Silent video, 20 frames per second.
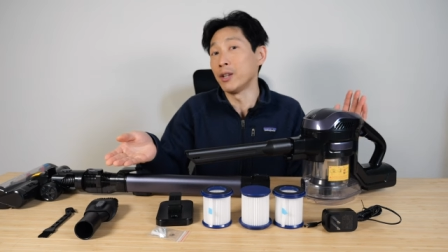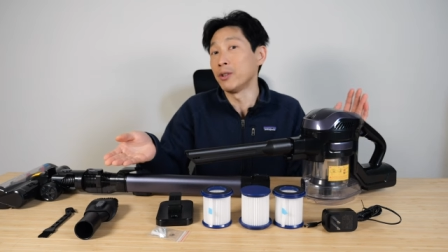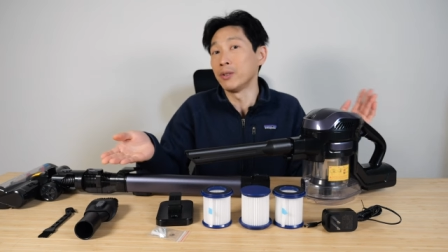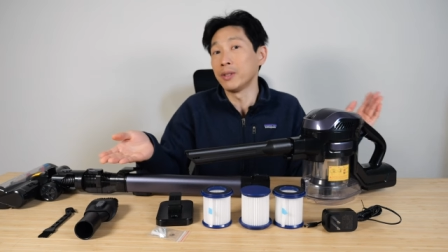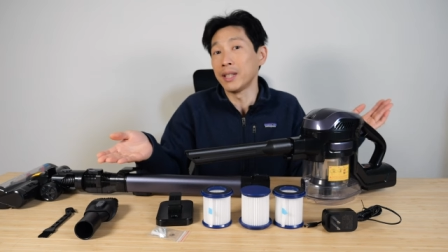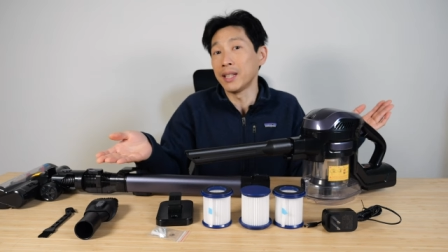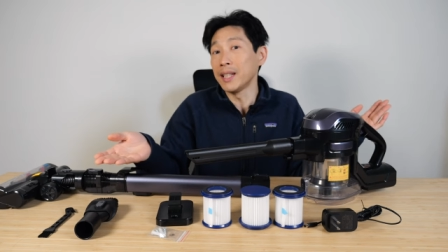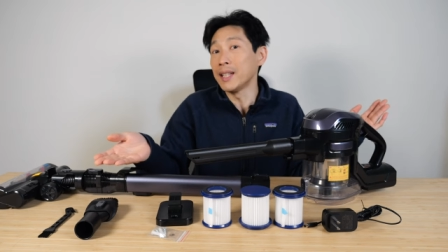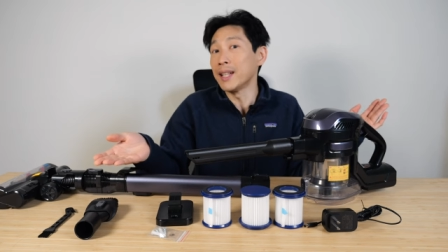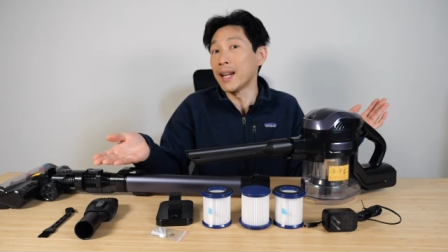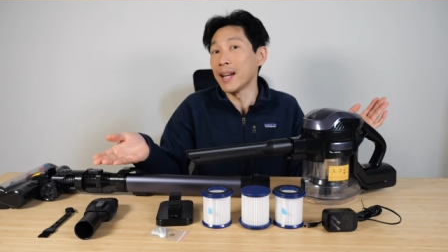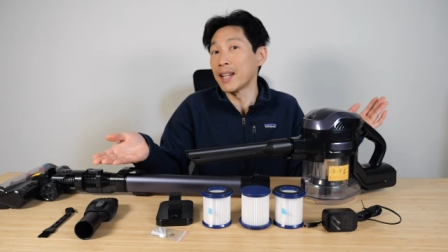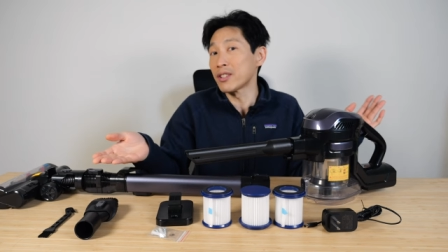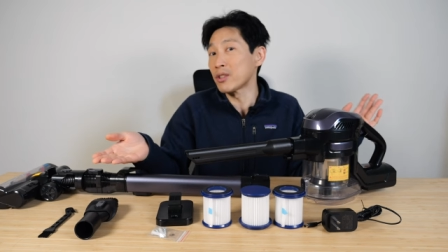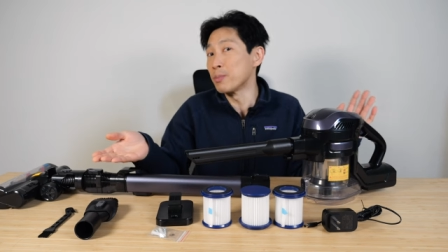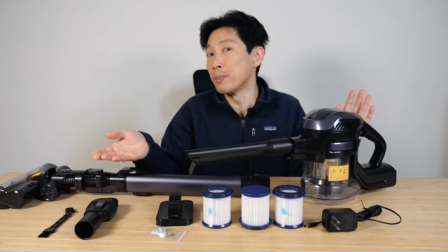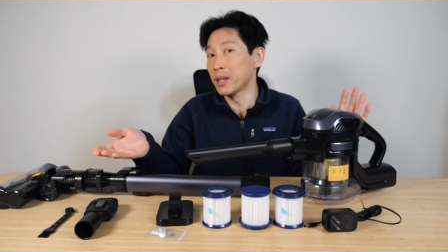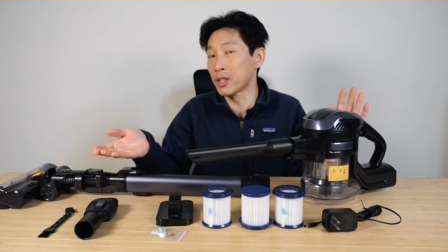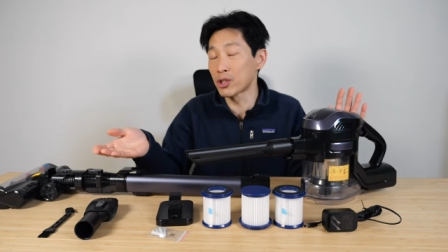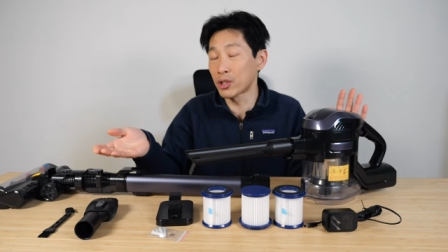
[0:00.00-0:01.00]
don't need
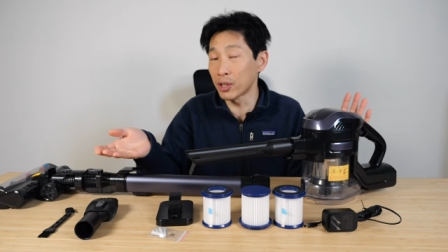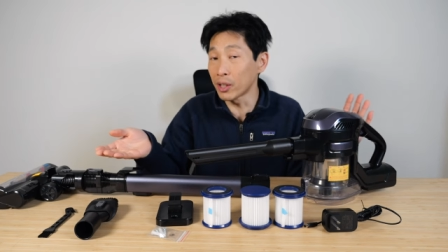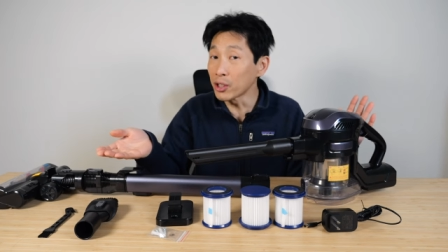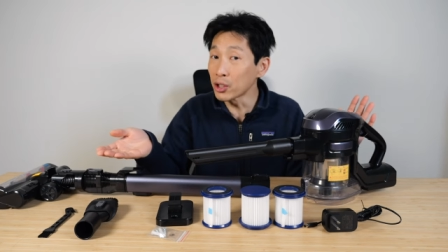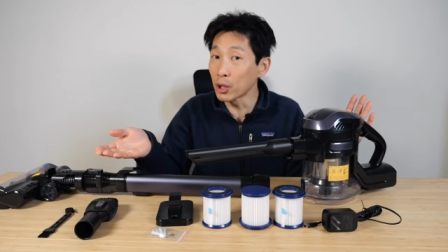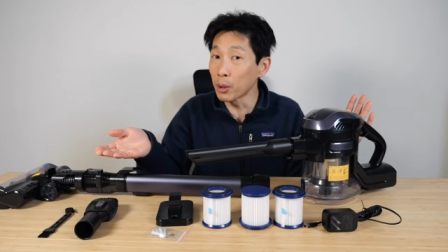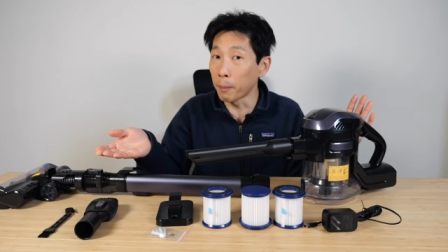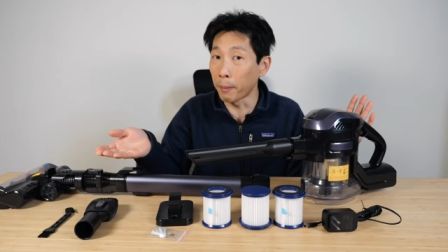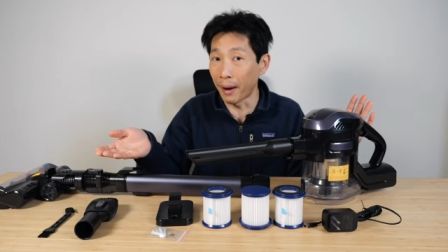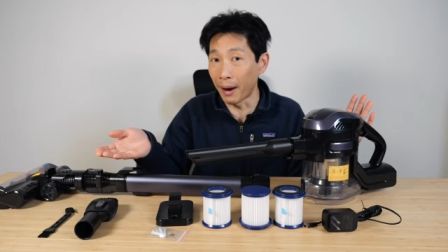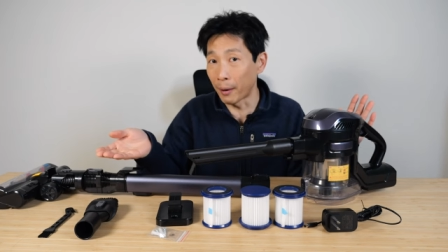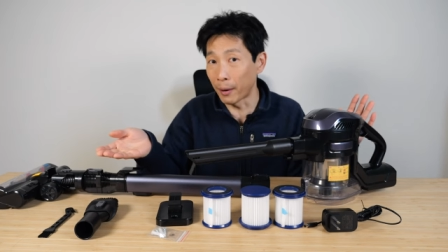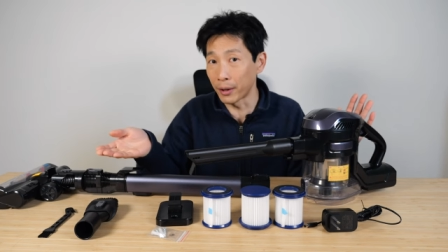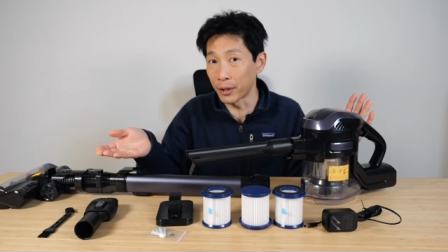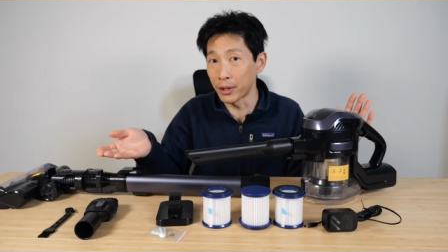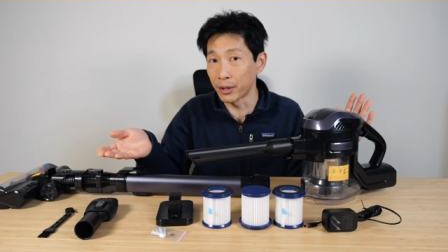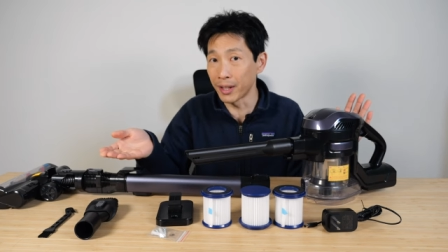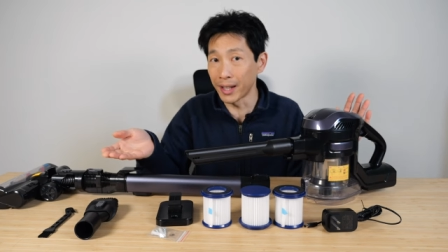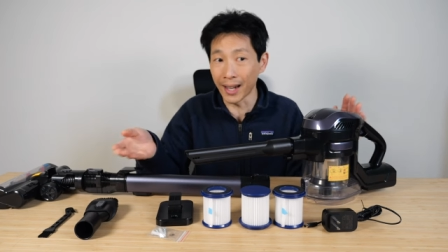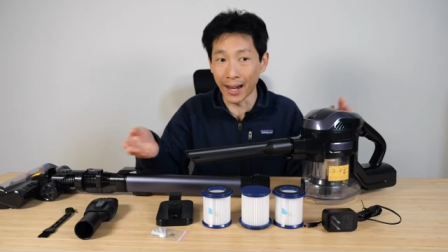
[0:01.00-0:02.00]
as much suction power
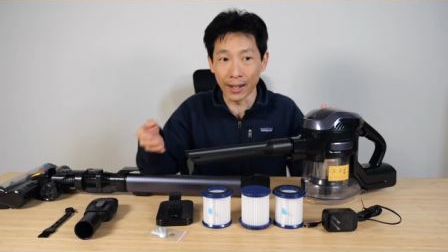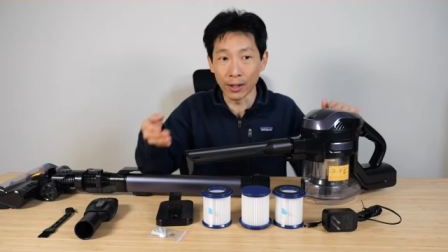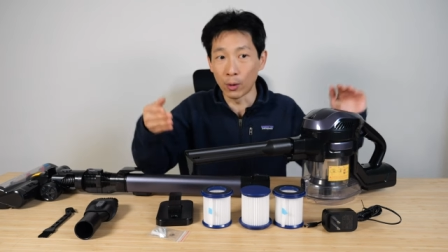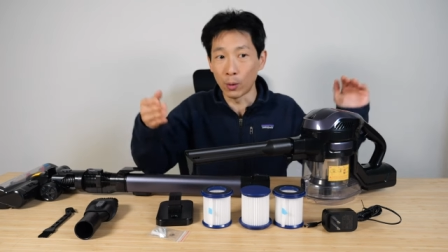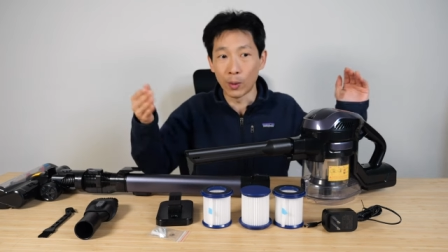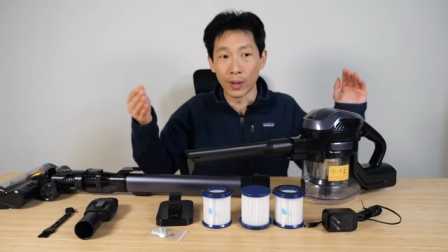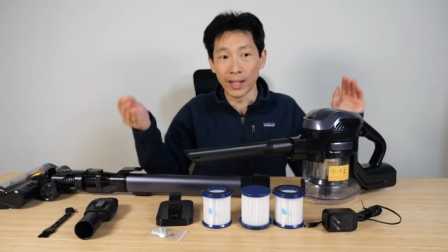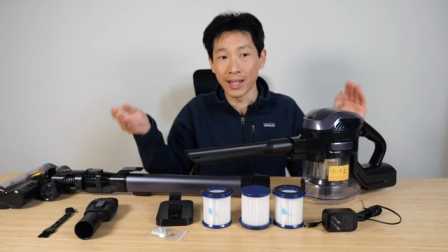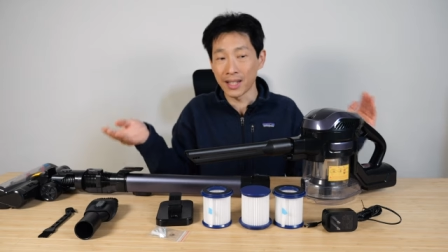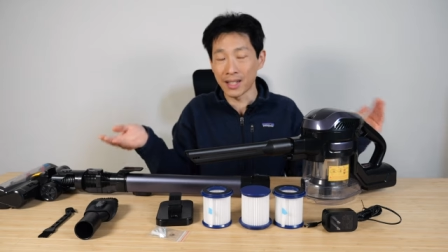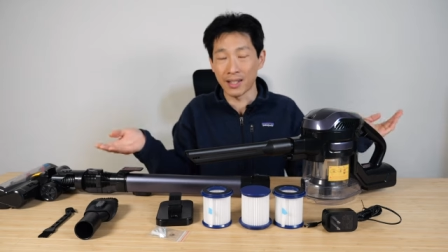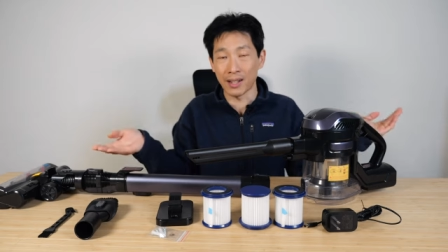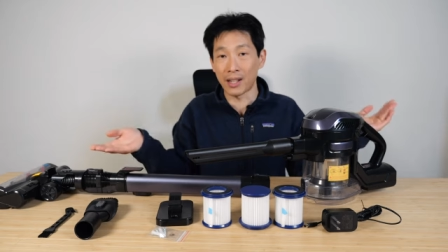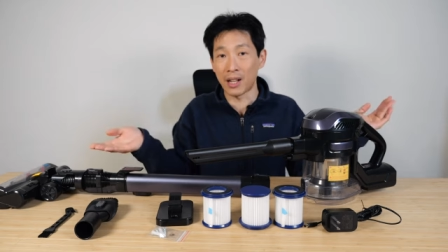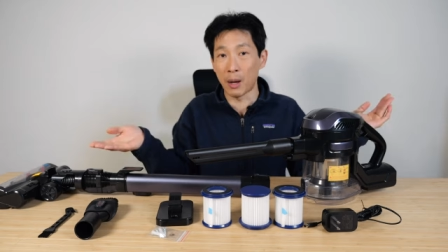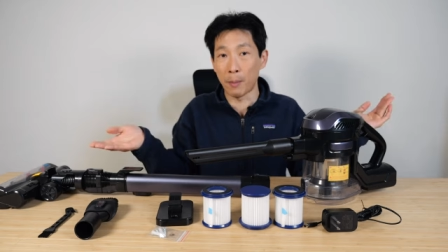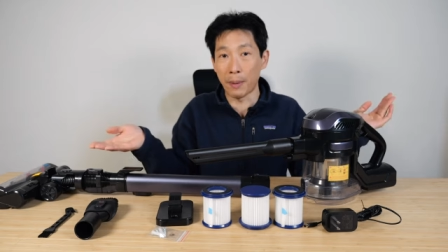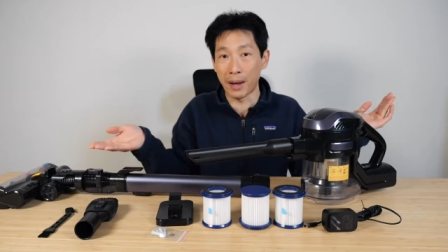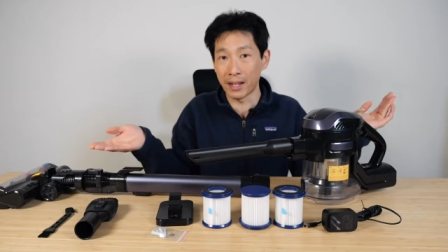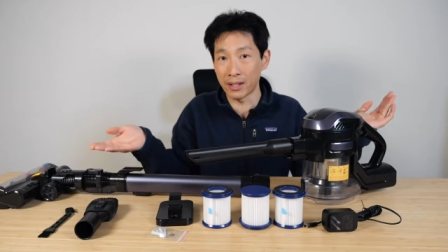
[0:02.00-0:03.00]
today. I don't want to
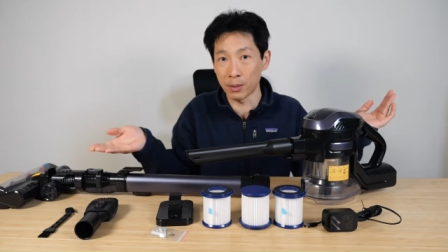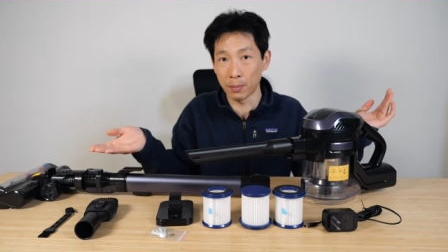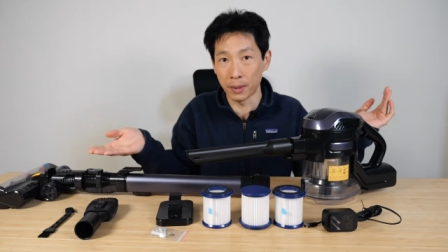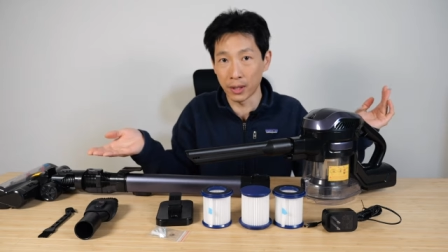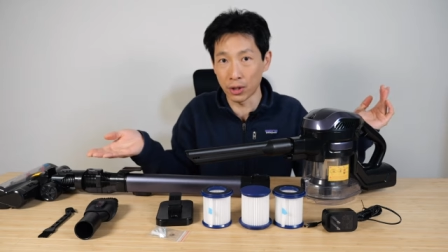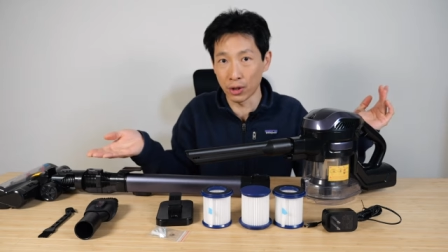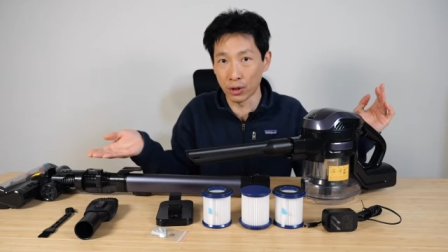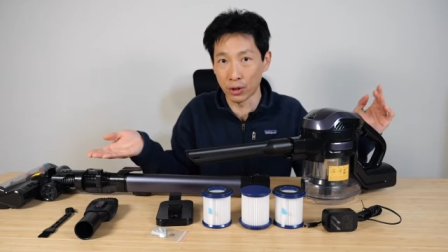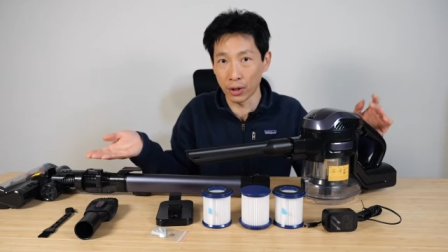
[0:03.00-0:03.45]
suck up as much